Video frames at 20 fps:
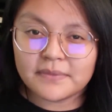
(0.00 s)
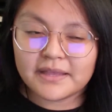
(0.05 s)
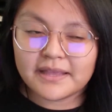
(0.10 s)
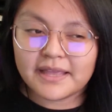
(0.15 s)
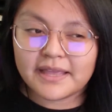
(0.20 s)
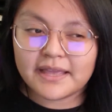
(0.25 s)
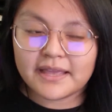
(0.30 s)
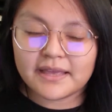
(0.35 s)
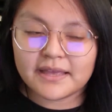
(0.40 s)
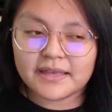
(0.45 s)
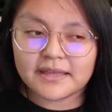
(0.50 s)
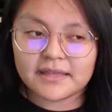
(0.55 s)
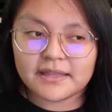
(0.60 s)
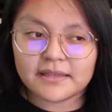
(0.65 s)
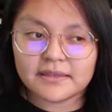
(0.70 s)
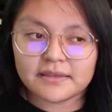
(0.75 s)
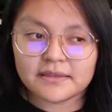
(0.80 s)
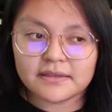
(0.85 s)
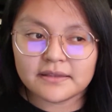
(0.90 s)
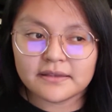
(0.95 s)

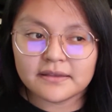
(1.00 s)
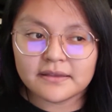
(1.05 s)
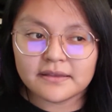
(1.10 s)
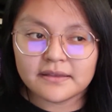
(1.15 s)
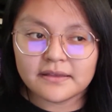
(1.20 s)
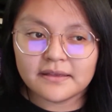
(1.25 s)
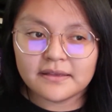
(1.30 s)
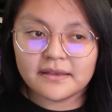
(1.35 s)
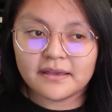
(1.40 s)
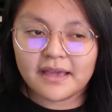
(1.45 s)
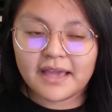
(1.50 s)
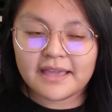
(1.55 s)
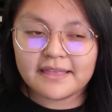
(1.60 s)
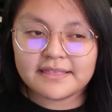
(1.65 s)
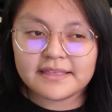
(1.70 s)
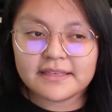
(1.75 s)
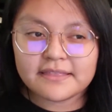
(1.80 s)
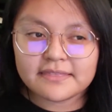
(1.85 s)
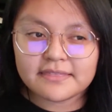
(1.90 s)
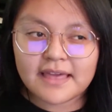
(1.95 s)
And I
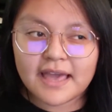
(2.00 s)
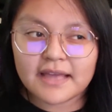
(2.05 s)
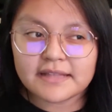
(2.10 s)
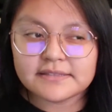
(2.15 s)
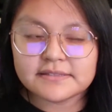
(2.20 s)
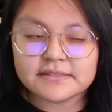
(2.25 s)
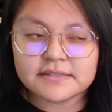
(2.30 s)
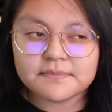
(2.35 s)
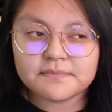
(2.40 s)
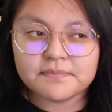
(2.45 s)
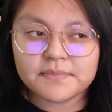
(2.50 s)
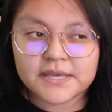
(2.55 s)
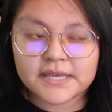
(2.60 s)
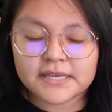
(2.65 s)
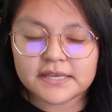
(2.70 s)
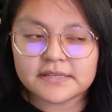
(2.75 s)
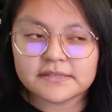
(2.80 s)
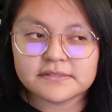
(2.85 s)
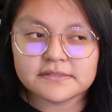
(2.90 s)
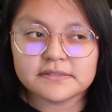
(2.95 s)
think that's the
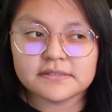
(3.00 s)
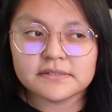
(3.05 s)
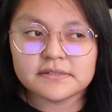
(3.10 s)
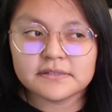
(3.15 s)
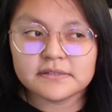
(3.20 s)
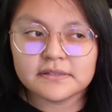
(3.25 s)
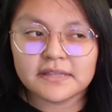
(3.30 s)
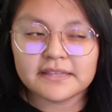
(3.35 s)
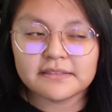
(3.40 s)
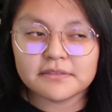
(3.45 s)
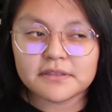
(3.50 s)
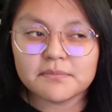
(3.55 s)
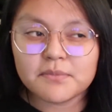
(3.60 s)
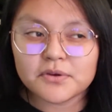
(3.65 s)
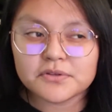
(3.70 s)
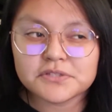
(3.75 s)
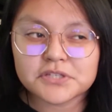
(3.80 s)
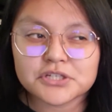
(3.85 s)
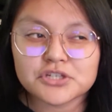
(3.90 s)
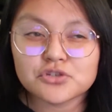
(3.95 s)
biggest, the
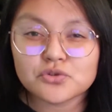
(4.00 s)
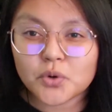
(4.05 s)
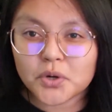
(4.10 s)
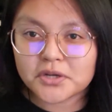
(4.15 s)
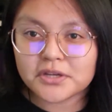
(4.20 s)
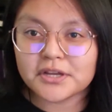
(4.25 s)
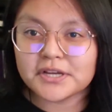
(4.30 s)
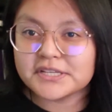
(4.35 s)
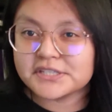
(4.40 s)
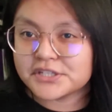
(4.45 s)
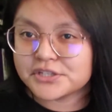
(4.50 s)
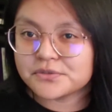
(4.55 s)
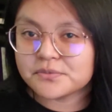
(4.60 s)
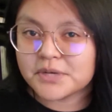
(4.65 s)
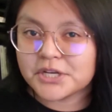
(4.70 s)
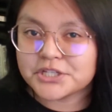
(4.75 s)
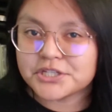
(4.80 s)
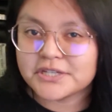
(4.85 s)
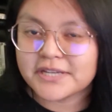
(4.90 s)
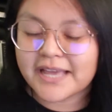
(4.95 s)
most extraordinary
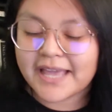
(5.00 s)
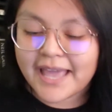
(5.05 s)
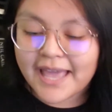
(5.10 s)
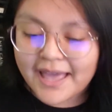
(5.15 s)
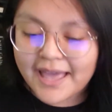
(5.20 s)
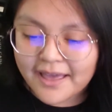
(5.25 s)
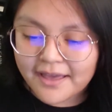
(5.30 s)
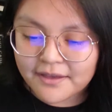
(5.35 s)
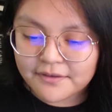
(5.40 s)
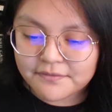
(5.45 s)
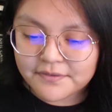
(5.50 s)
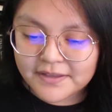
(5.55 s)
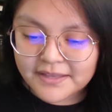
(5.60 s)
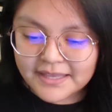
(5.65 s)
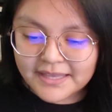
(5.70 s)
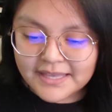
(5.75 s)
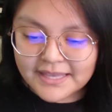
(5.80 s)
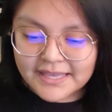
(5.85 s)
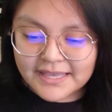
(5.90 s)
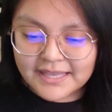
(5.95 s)
situation I have
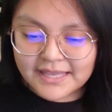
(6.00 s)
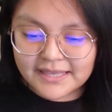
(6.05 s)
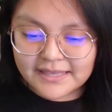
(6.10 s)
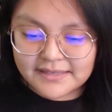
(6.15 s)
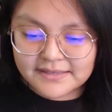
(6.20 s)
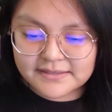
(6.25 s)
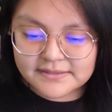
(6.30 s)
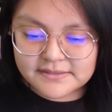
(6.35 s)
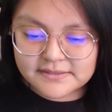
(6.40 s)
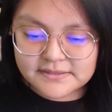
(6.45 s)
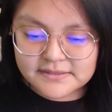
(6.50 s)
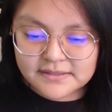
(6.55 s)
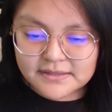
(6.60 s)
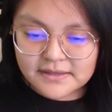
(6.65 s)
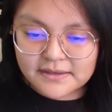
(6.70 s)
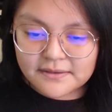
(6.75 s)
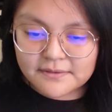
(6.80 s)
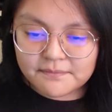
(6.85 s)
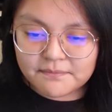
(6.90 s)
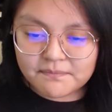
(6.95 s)
is
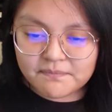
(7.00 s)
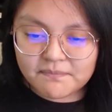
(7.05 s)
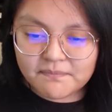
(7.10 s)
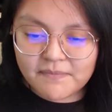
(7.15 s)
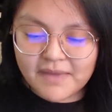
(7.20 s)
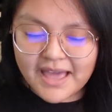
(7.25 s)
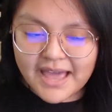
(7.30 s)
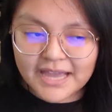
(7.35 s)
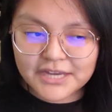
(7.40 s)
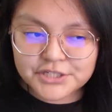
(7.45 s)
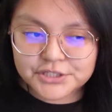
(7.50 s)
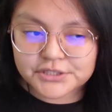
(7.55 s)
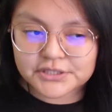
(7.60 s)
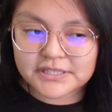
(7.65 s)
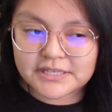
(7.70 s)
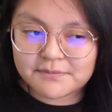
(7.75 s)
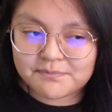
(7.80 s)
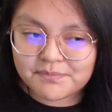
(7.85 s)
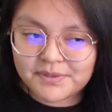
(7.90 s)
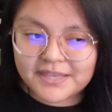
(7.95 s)

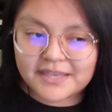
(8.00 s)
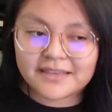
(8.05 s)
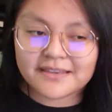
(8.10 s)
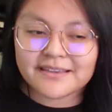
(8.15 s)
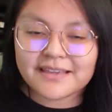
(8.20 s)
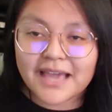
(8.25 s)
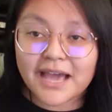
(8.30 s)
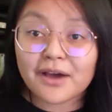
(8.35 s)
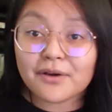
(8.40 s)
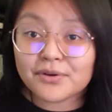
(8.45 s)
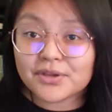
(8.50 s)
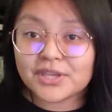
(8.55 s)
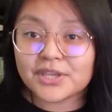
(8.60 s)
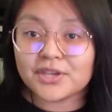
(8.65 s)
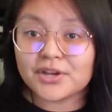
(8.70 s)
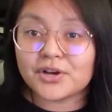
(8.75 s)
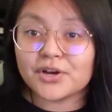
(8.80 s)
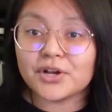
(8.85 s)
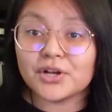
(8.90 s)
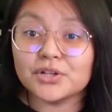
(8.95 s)
actually being out
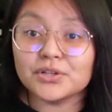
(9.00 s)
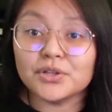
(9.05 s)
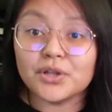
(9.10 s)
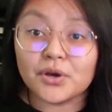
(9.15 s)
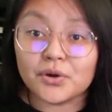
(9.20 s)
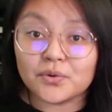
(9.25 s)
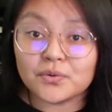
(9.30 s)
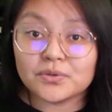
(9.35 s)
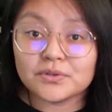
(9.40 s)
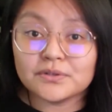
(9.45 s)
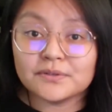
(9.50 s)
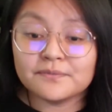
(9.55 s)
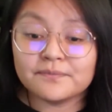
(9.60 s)
here alone.